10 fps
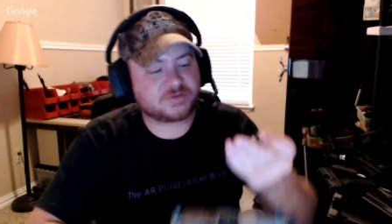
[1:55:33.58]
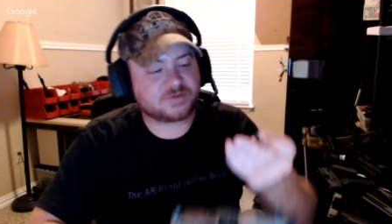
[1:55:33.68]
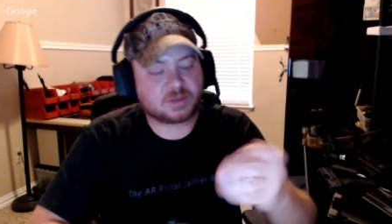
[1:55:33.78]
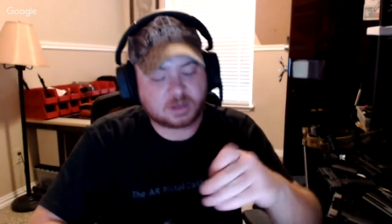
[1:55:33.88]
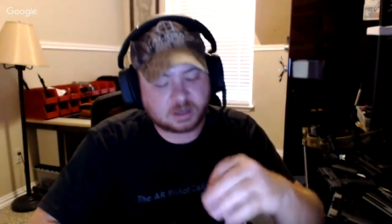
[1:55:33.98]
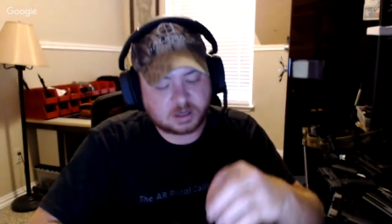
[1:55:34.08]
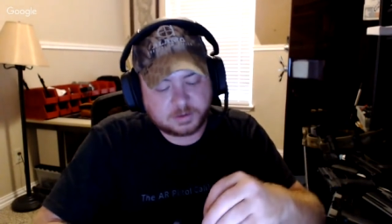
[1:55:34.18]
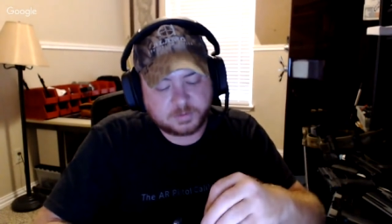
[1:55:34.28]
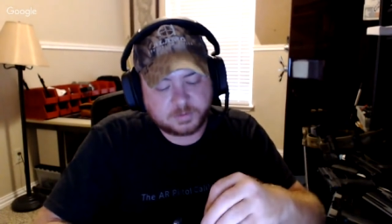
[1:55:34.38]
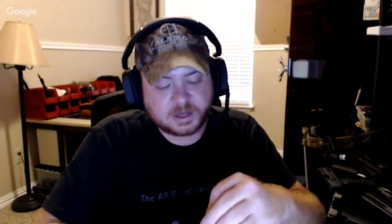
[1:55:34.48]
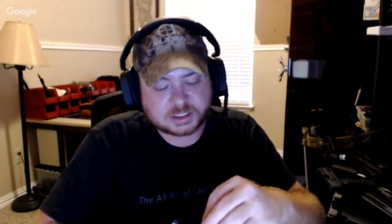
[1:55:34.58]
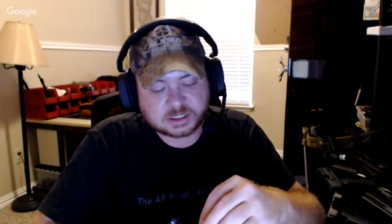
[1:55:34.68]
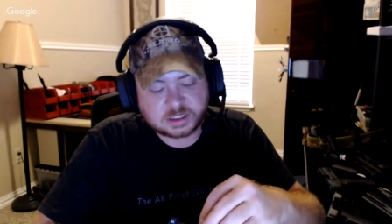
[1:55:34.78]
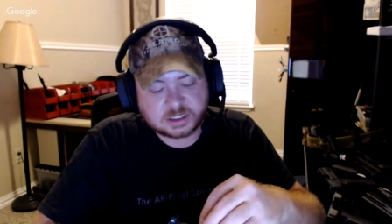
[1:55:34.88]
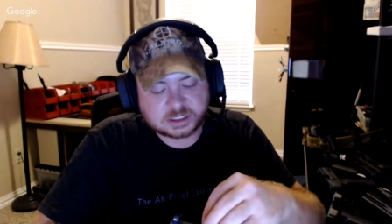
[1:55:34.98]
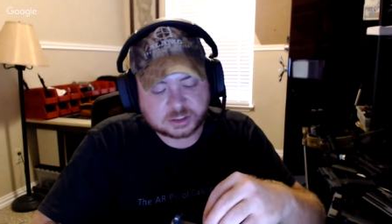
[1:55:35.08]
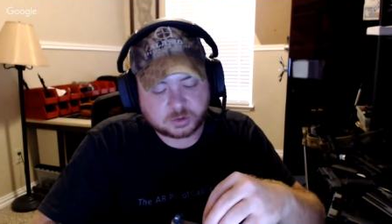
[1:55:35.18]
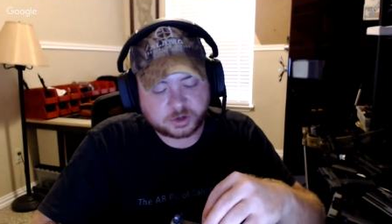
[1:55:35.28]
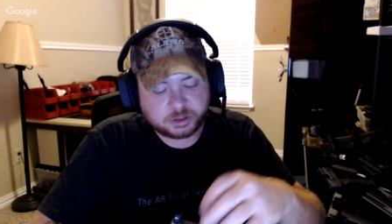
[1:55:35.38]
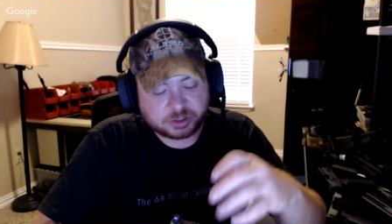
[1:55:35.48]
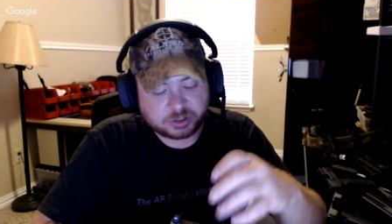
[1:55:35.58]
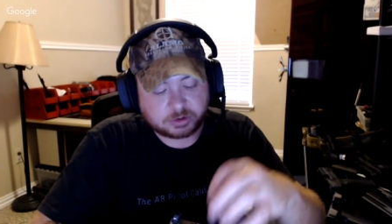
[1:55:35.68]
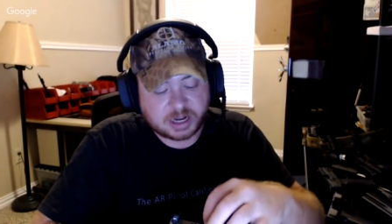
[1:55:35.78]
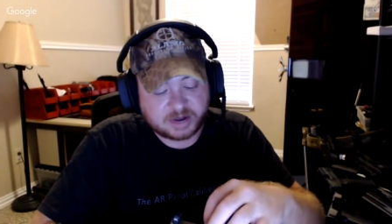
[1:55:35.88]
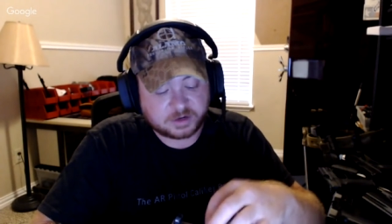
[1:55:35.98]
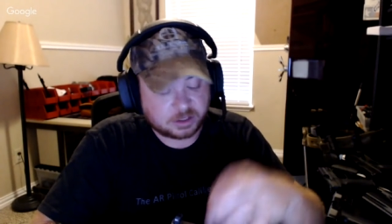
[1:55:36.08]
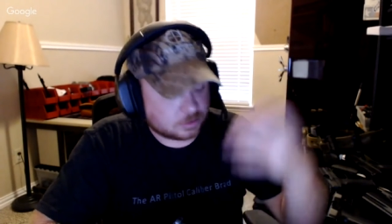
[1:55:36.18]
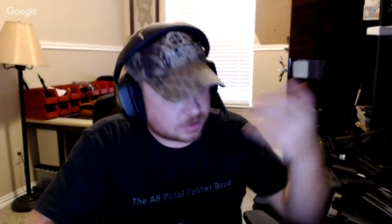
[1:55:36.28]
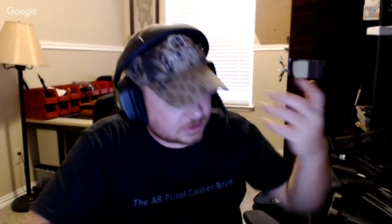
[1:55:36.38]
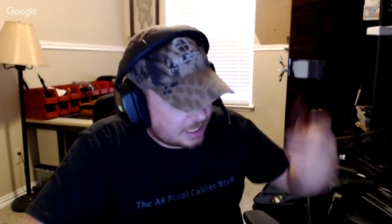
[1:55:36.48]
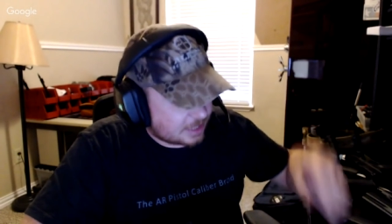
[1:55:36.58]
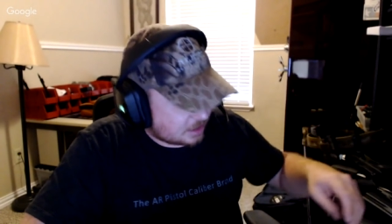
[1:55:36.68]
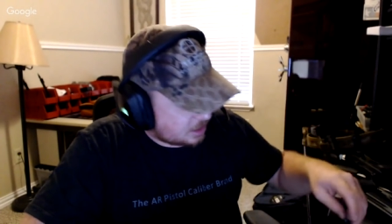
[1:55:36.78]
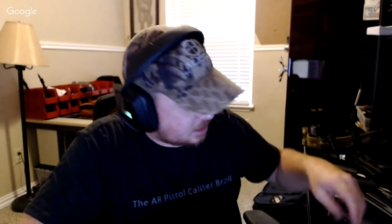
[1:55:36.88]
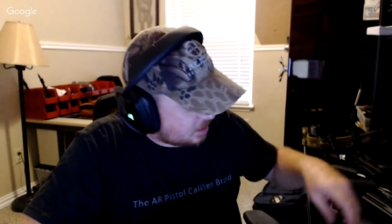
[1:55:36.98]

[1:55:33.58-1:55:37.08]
everything, makes it to where you don't have to use Loctite